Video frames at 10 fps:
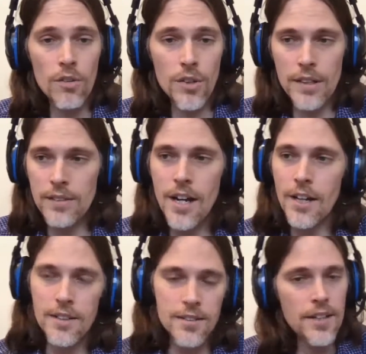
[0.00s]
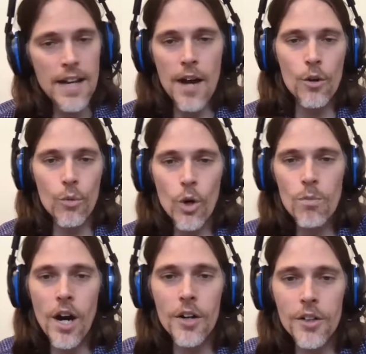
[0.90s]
It's not going to send out a robot no,